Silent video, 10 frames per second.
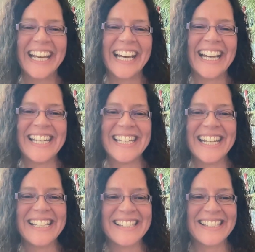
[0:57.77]
And
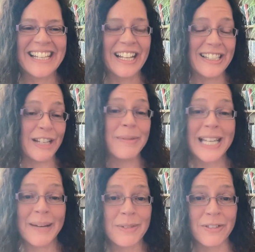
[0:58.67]
it's
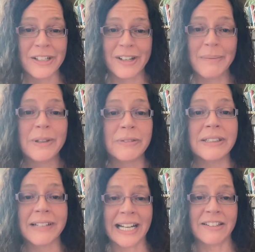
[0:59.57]
sometimes, for example,
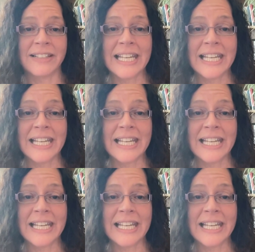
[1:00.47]
we'll actually